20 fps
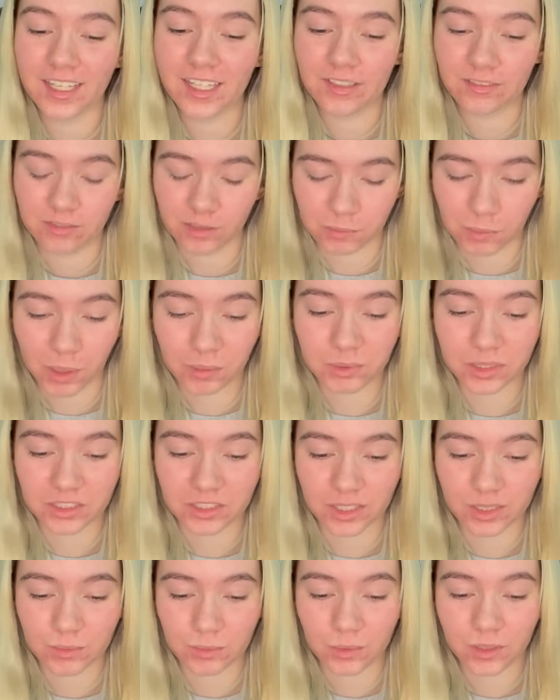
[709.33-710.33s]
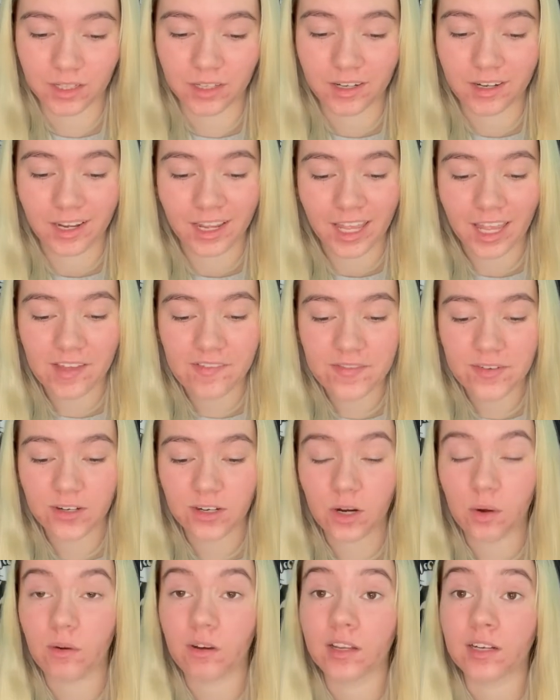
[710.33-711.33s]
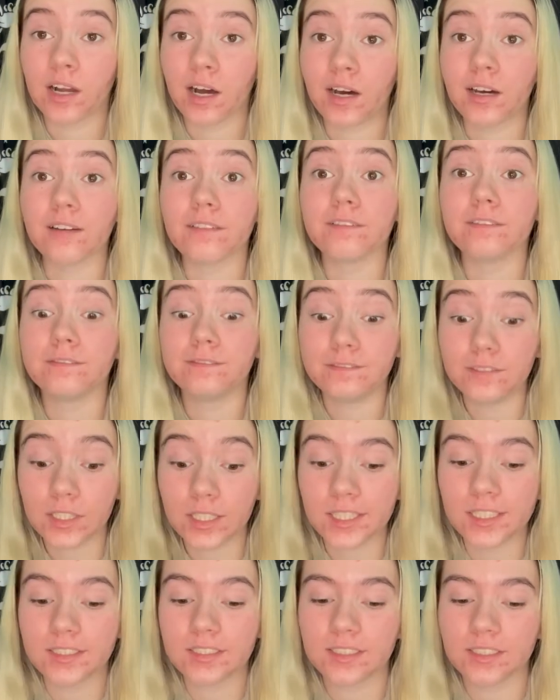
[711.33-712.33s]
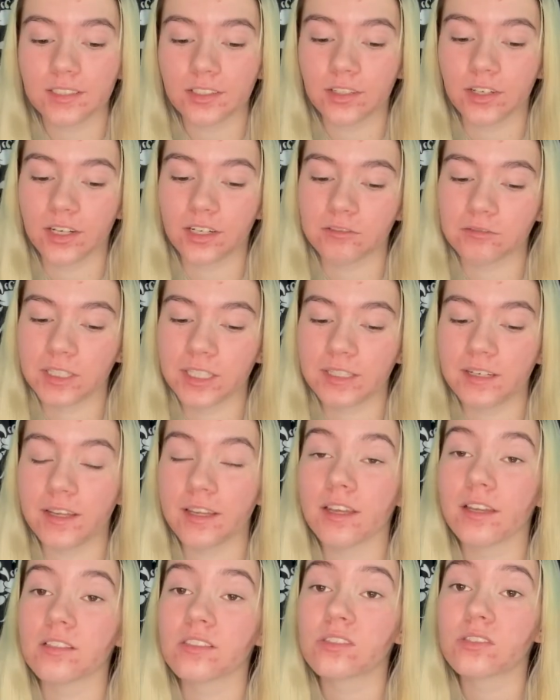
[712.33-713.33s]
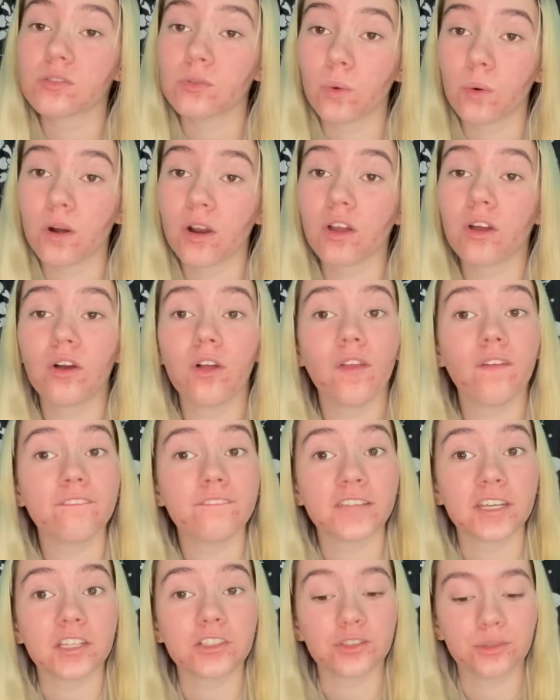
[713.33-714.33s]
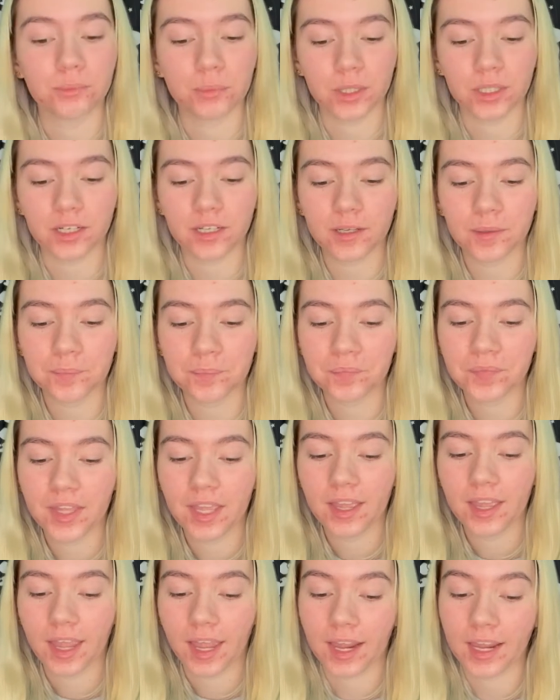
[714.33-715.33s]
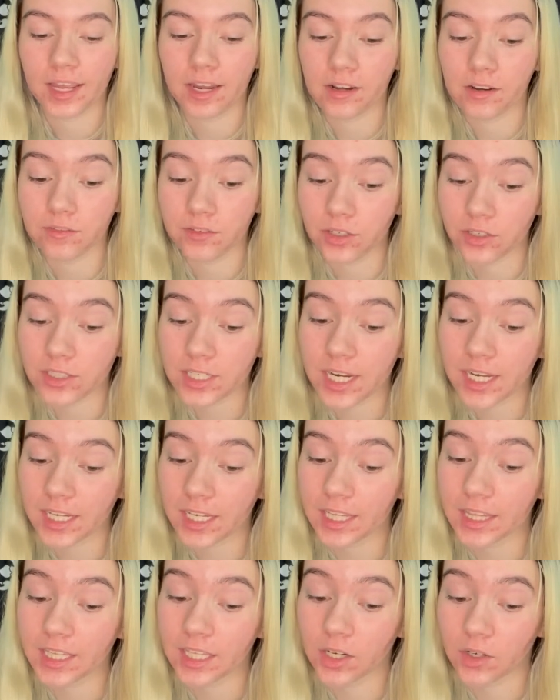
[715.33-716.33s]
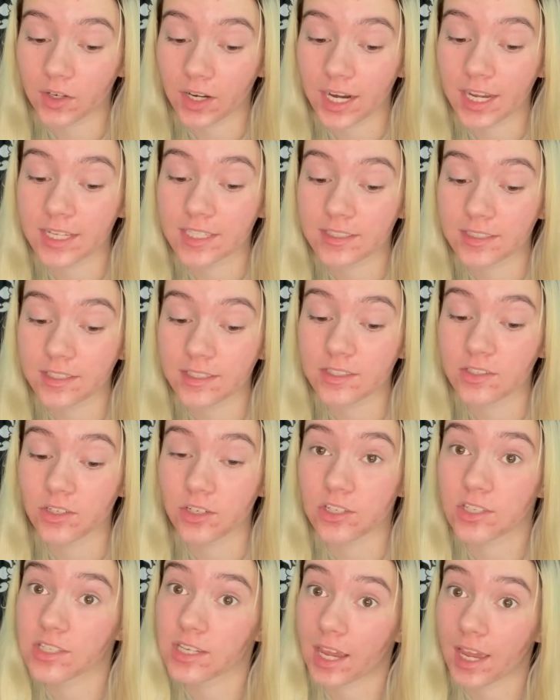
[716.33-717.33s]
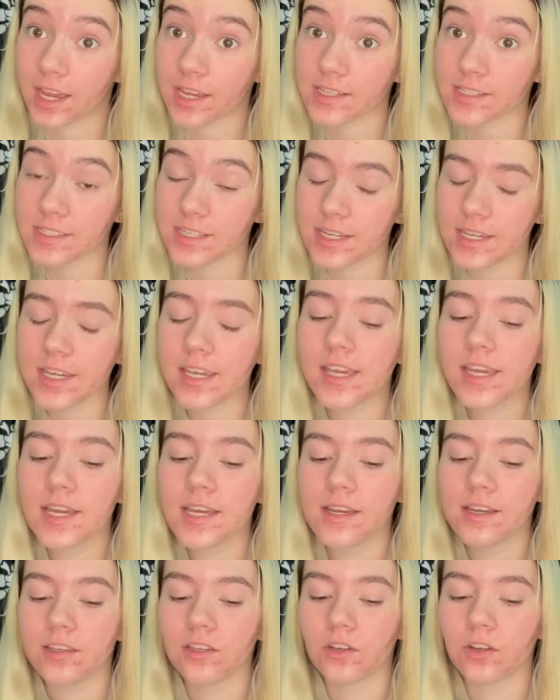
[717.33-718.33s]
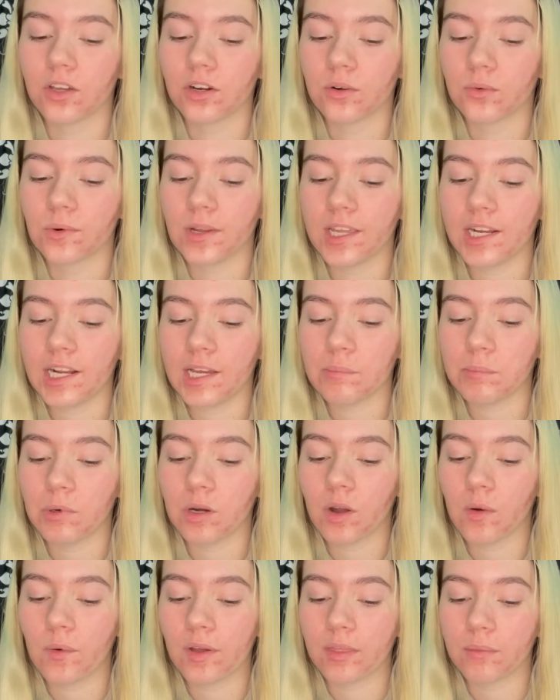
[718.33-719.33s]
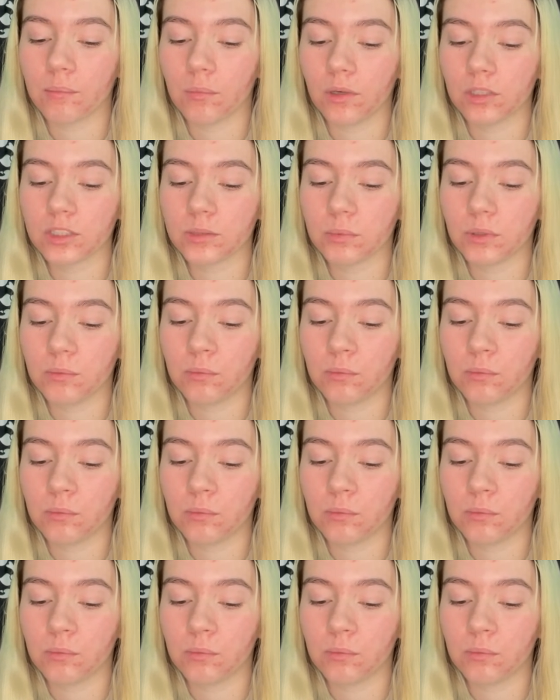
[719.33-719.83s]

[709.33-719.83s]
for public transport. If you're going on foot, you're going to read a historical fiction book. And if you're taking the Grey Sisters taxi, you're going to read a book with multiple